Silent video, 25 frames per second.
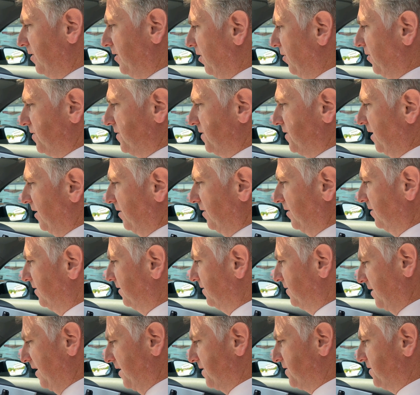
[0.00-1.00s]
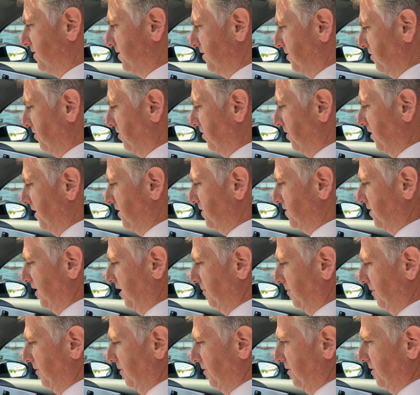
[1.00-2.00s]
No, it's not. That's the other nice
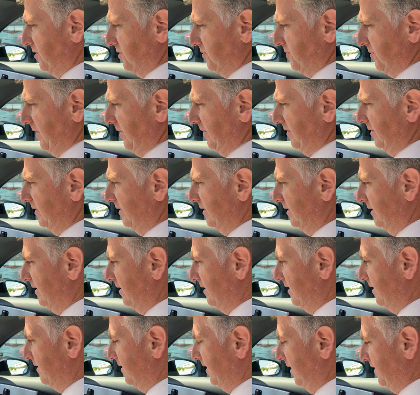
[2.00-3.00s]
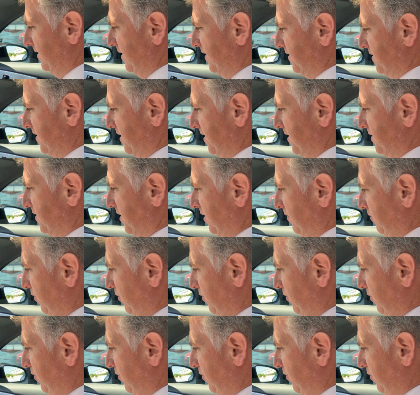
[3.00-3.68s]
thing about it as well. Like, this is